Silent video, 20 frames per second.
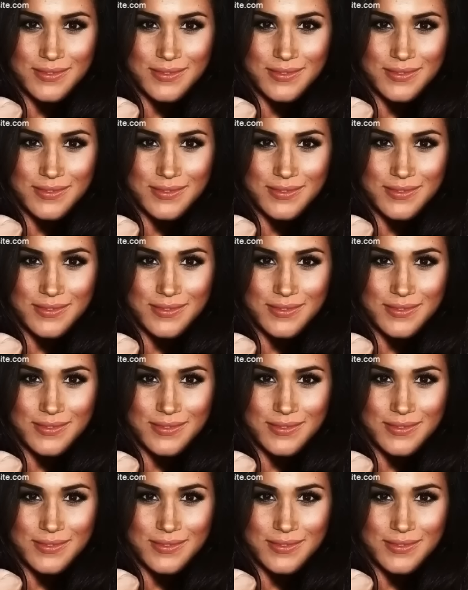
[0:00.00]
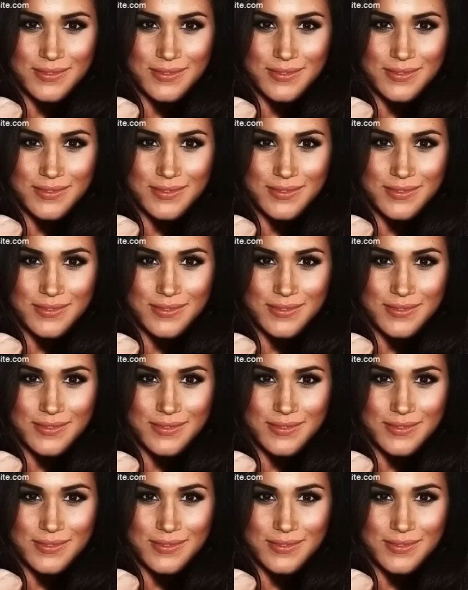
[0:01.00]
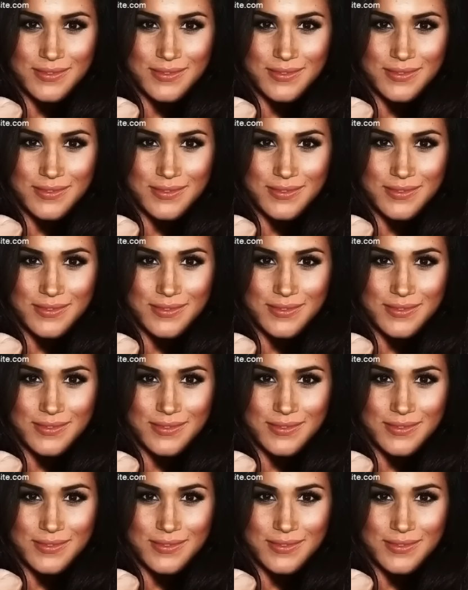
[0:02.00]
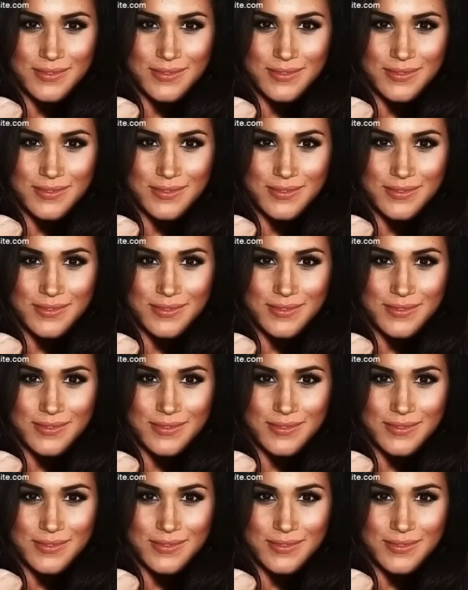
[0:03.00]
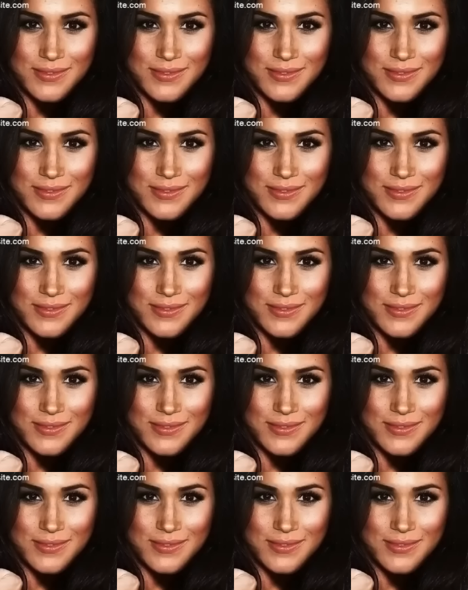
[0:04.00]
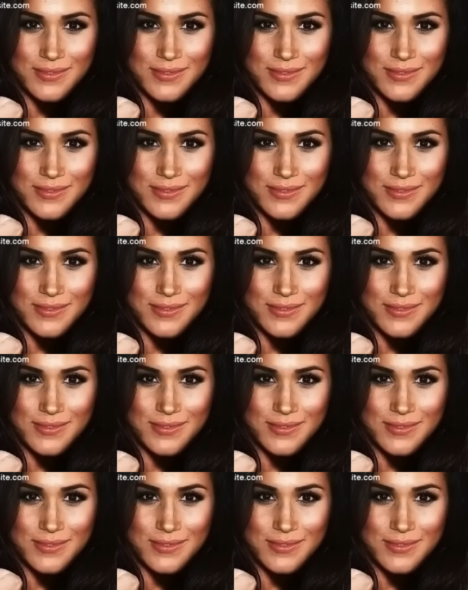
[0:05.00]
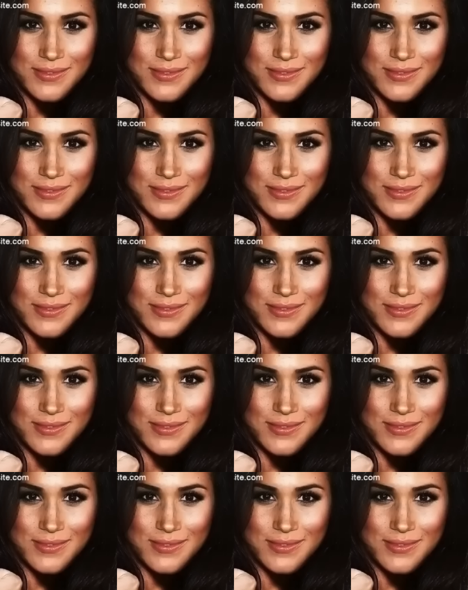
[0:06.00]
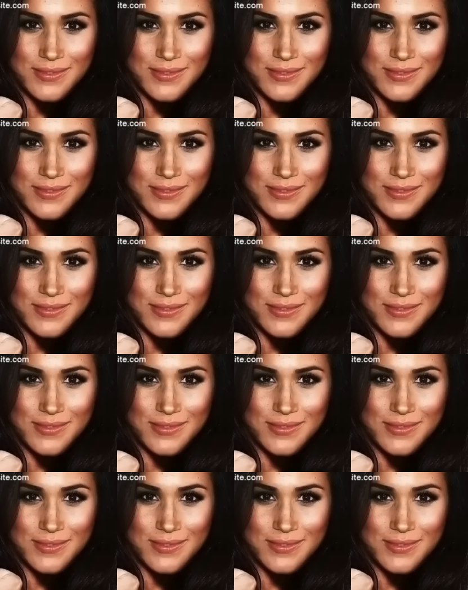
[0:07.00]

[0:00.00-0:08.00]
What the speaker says: This is a still picture; no speech is visible.